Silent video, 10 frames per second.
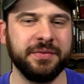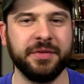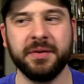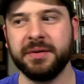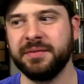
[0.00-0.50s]

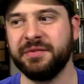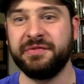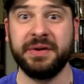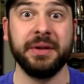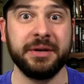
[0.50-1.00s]
the the
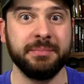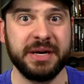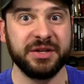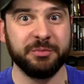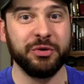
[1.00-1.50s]
villain
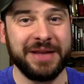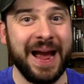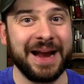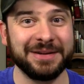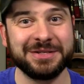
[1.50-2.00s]
being the
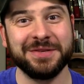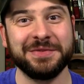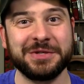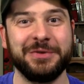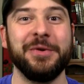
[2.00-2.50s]
protagonist of
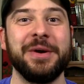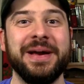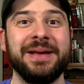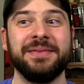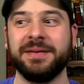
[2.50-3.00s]
the
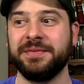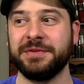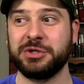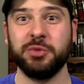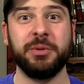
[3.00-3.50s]
story and the,
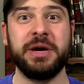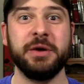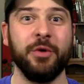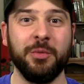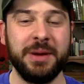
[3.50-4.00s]
the
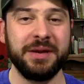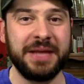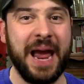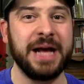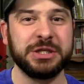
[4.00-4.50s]
superhero being
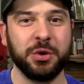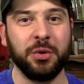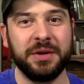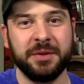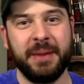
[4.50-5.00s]
the
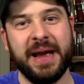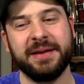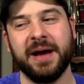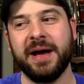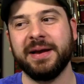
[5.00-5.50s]
asshole and the
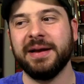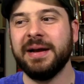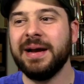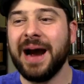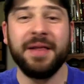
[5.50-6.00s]
bad guy.
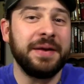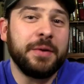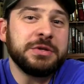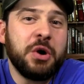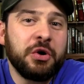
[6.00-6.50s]
I thought
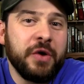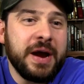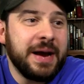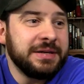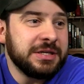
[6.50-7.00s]
that was all
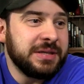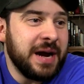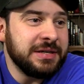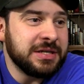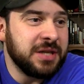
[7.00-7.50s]
great. I just
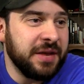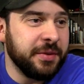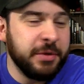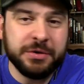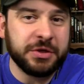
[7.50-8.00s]
I just thought
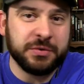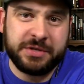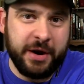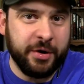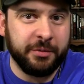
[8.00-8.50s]
the music
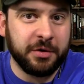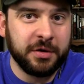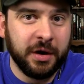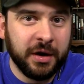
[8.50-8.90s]
was terrible.